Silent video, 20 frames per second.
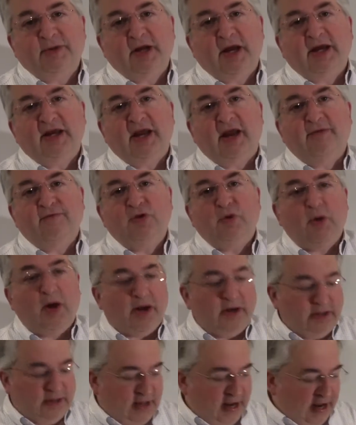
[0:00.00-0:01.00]
I gave you
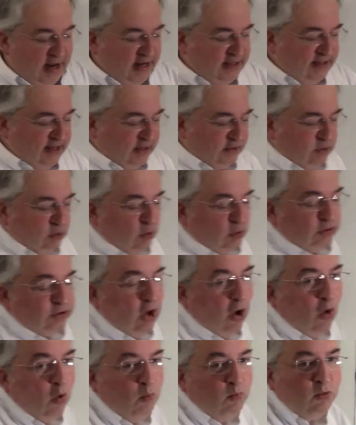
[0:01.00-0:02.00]
out in the handout called
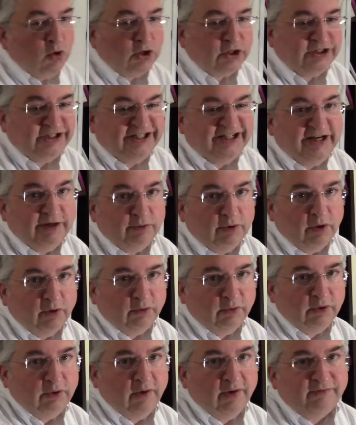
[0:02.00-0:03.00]
Homework
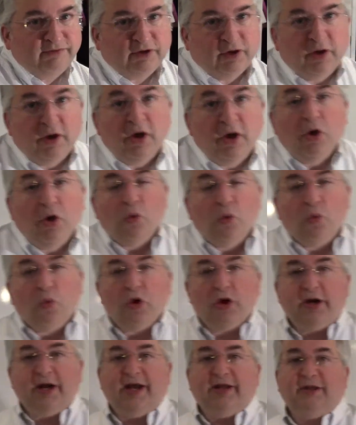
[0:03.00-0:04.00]
0. You have to
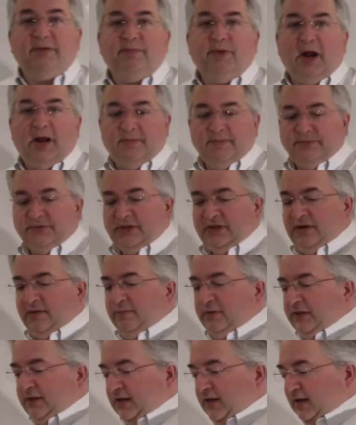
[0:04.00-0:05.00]
work out the problems and give
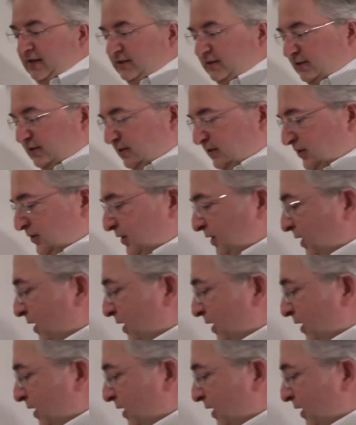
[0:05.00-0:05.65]
me the answers.